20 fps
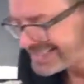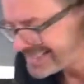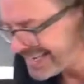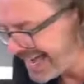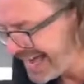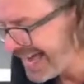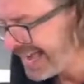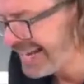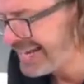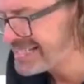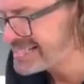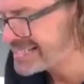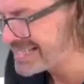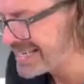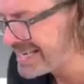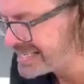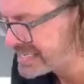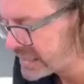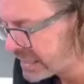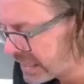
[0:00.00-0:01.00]
talus
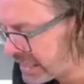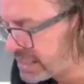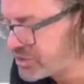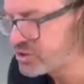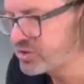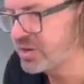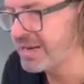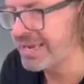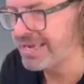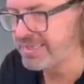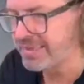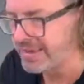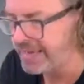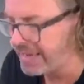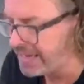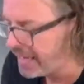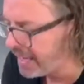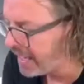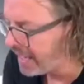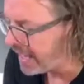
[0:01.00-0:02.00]
is literally
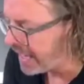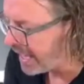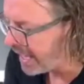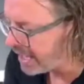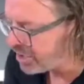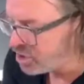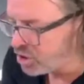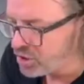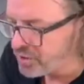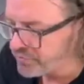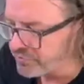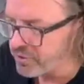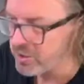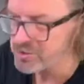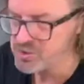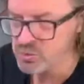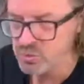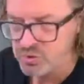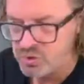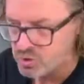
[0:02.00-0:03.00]
the
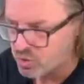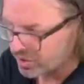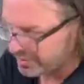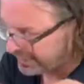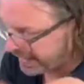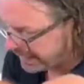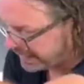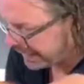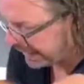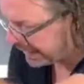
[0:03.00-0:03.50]
universal joint that